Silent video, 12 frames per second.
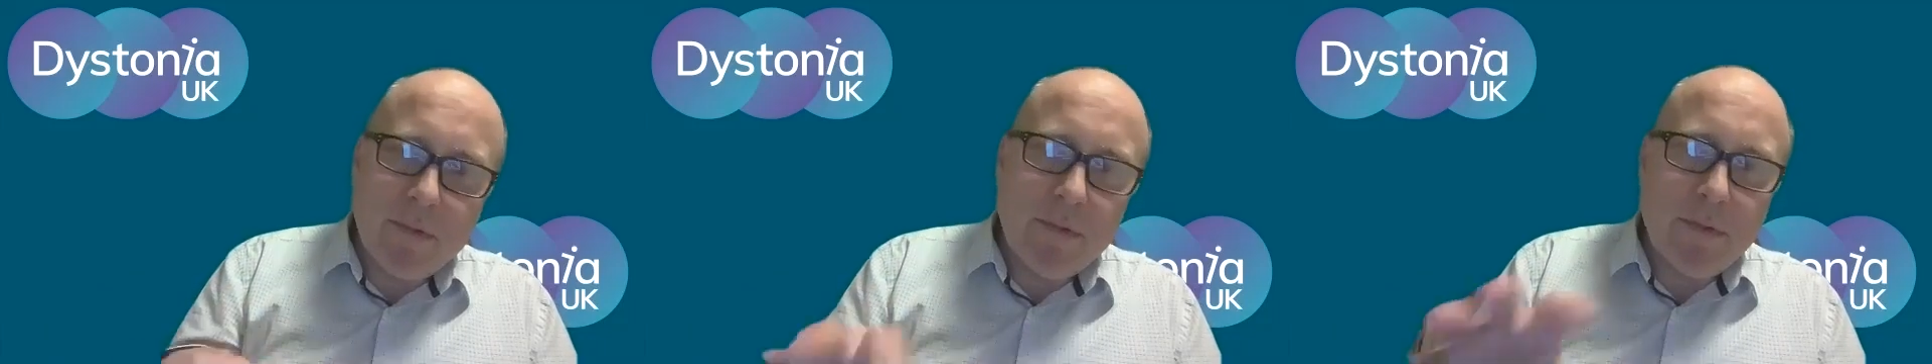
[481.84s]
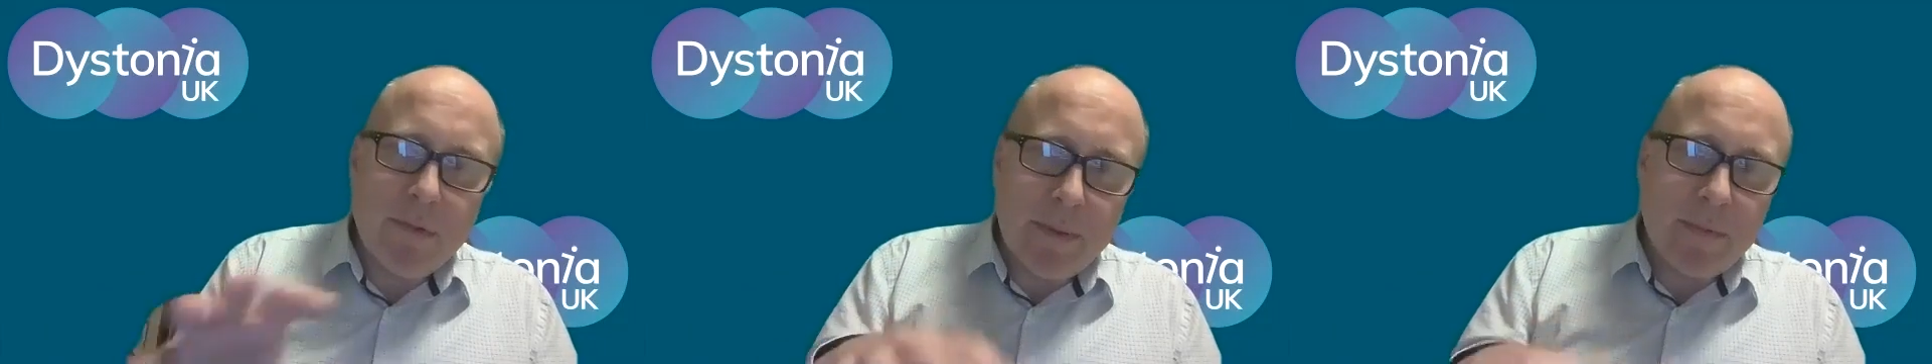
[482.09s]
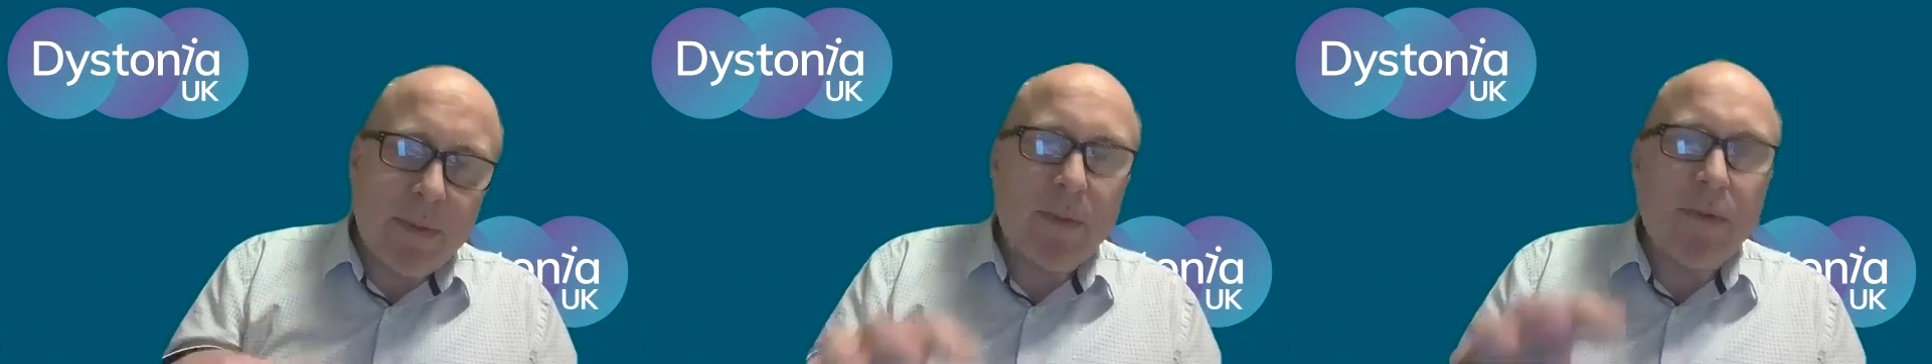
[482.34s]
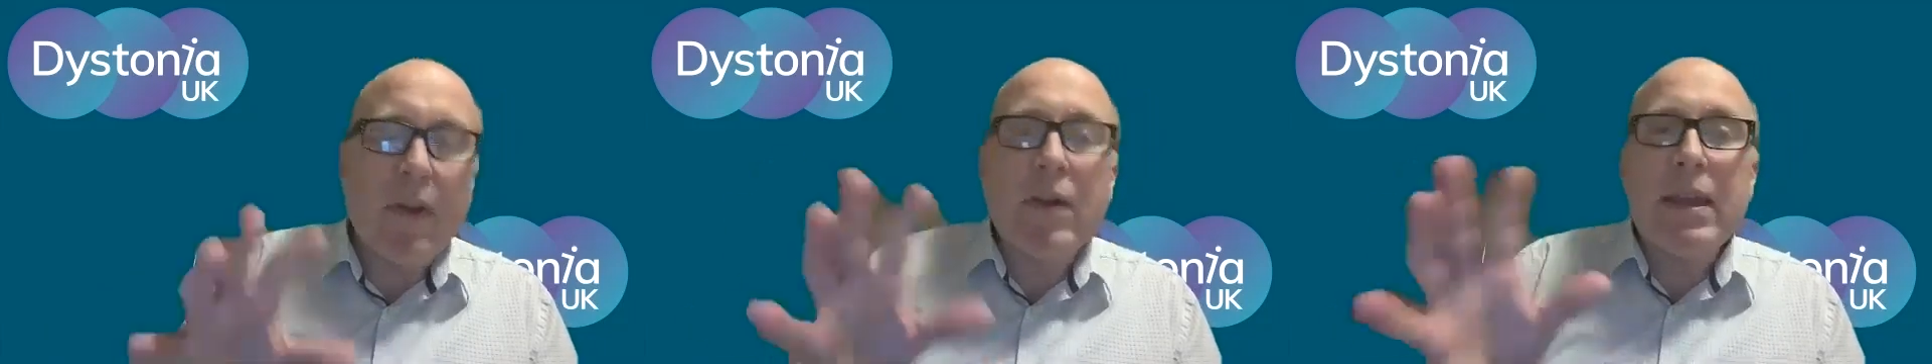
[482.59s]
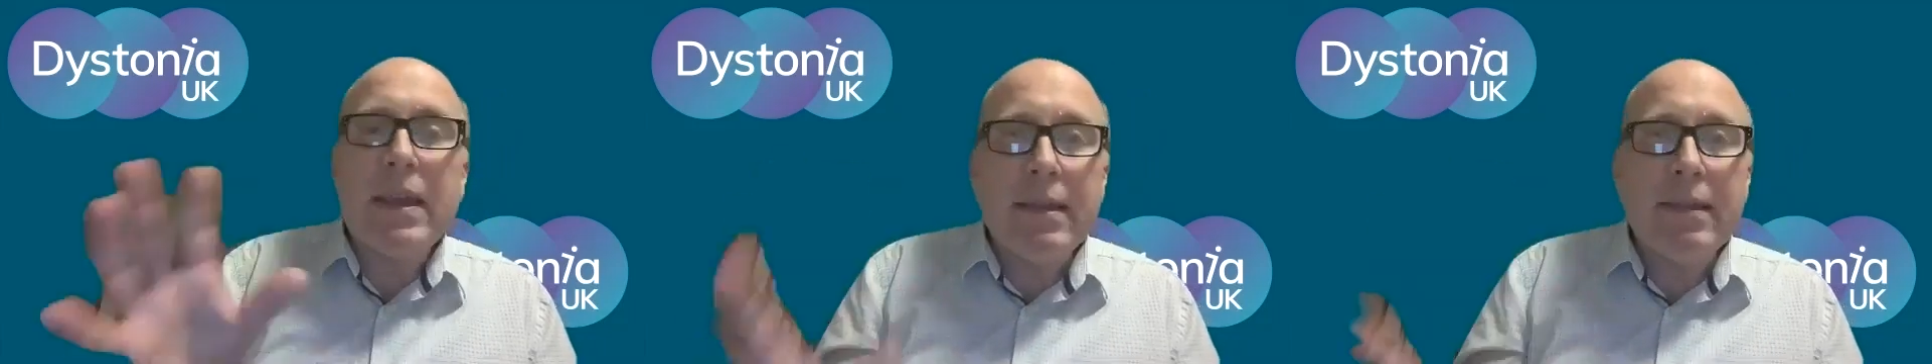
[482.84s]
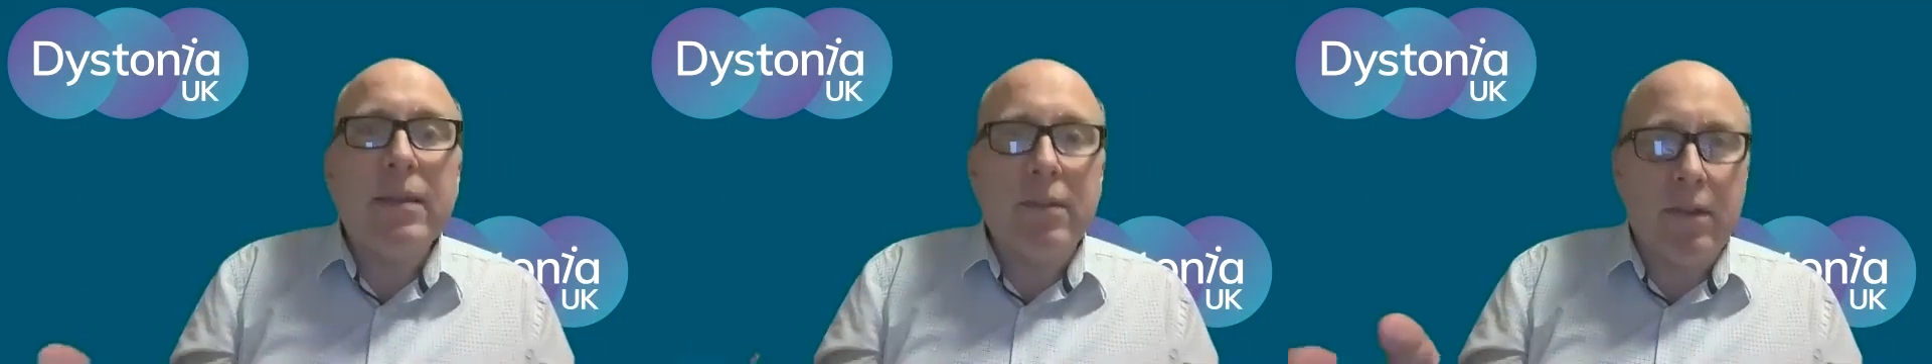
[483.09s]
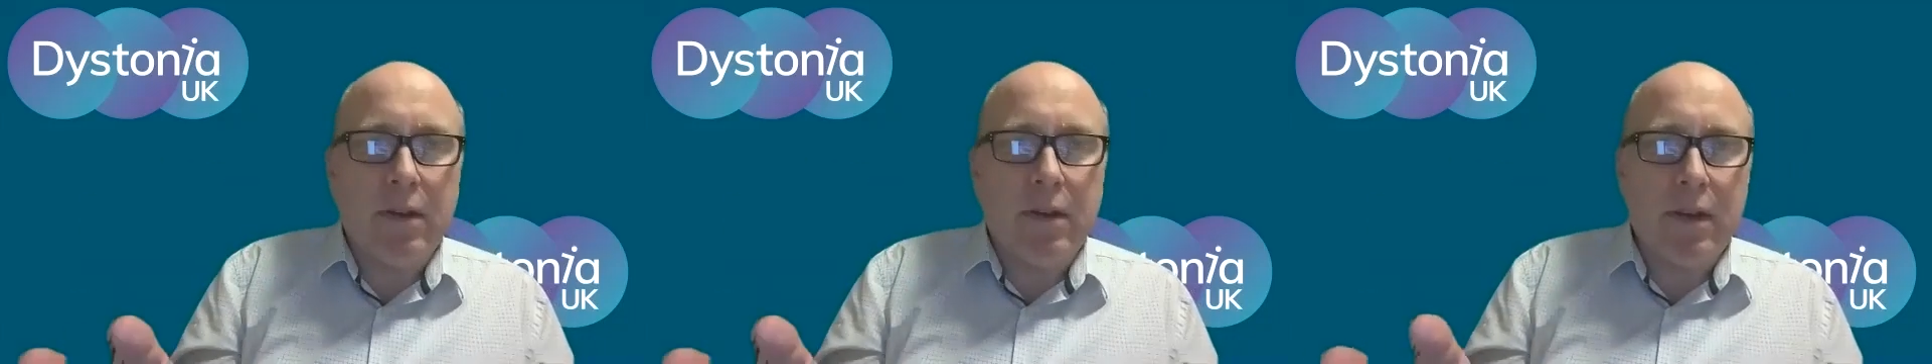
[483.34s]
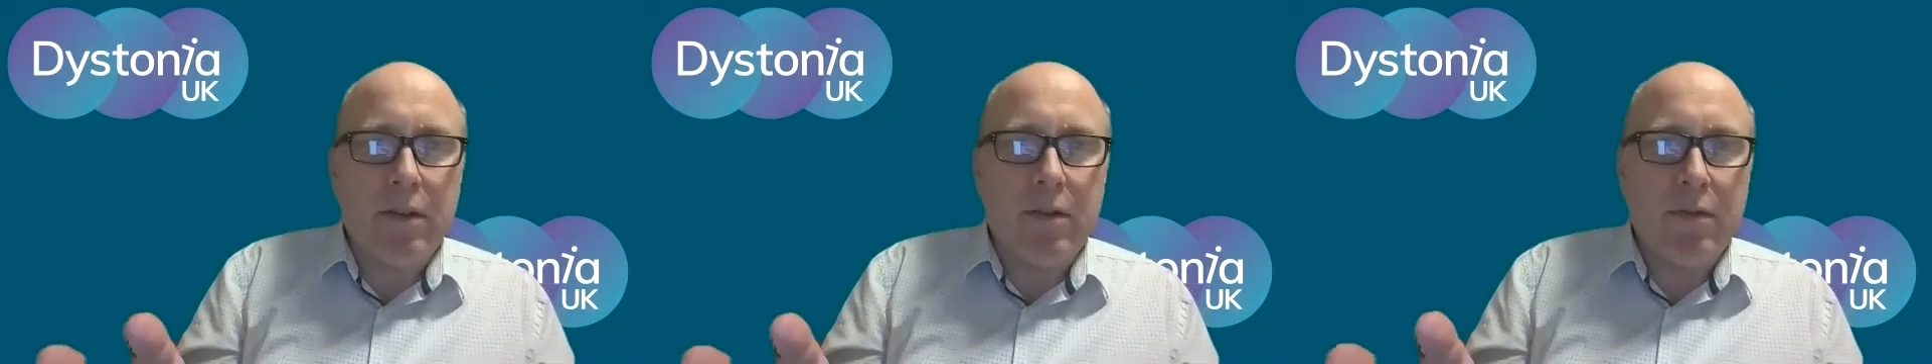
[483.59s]
symptoms are very easy to
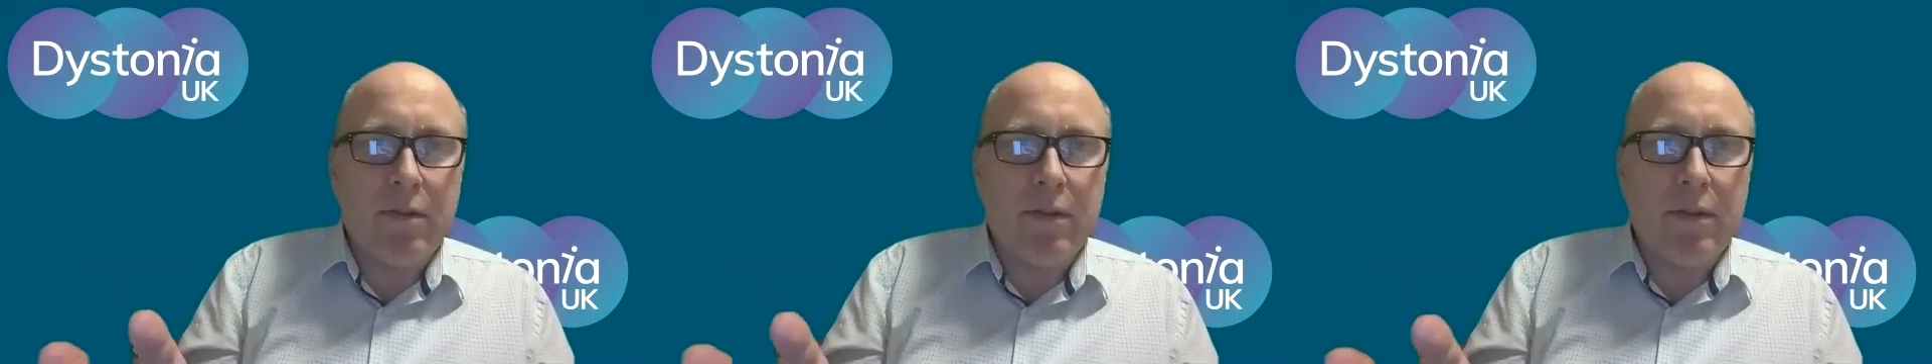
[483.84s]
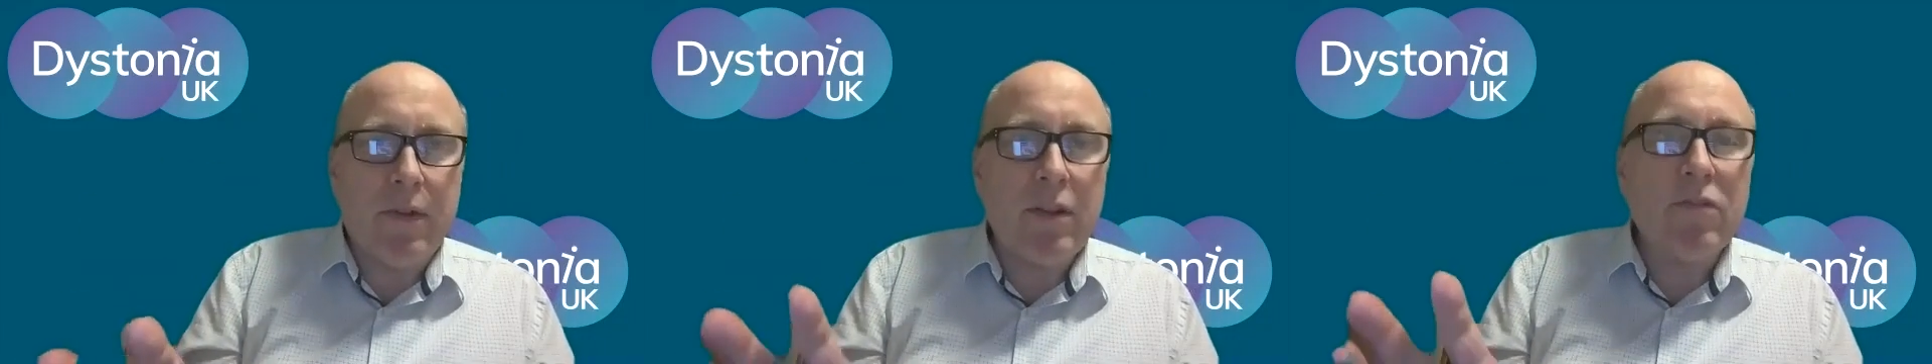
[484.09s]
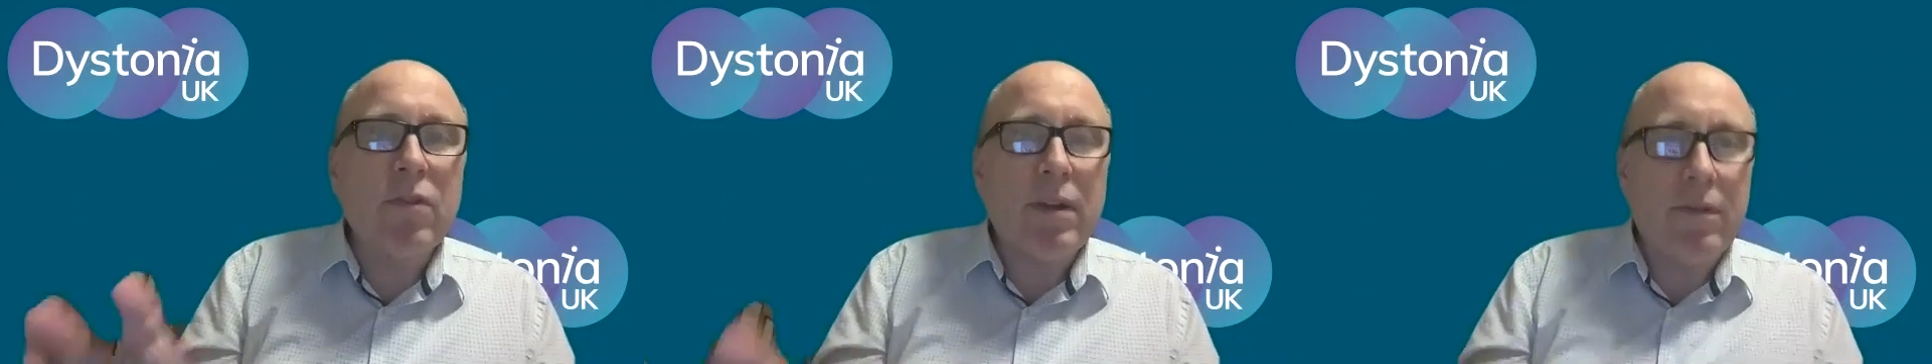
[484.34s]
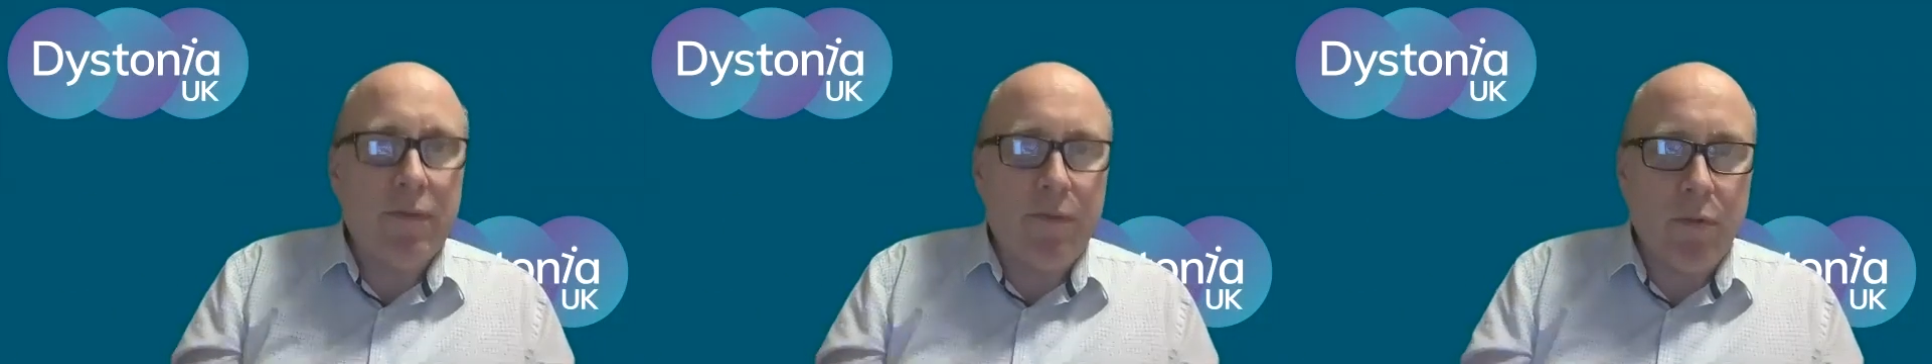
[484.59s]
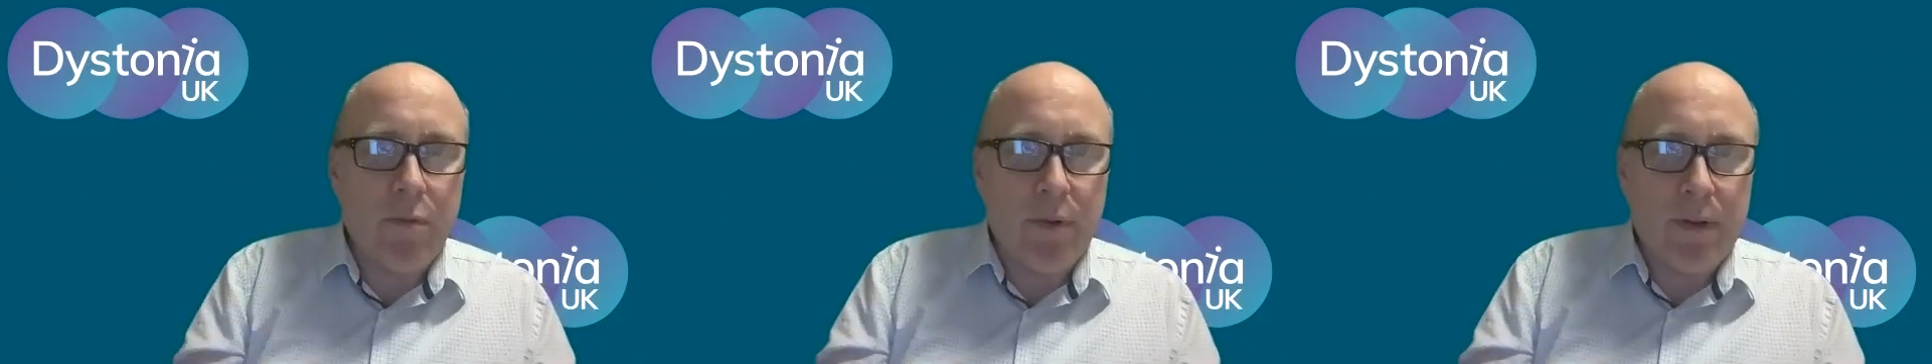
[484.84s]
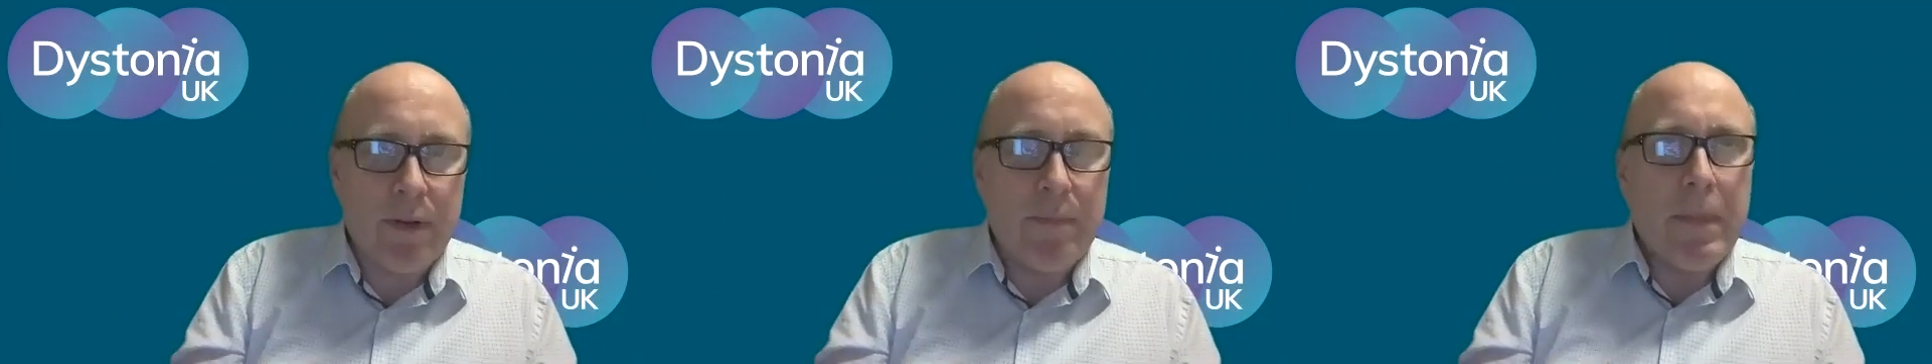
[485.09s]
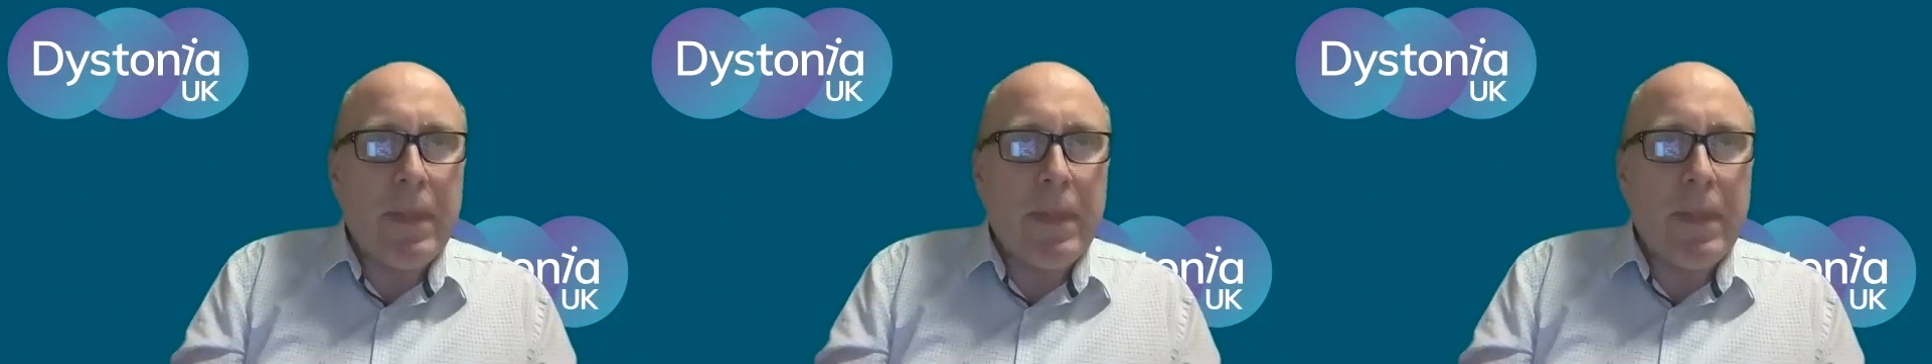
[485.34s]
diagnose, they're very straightforward.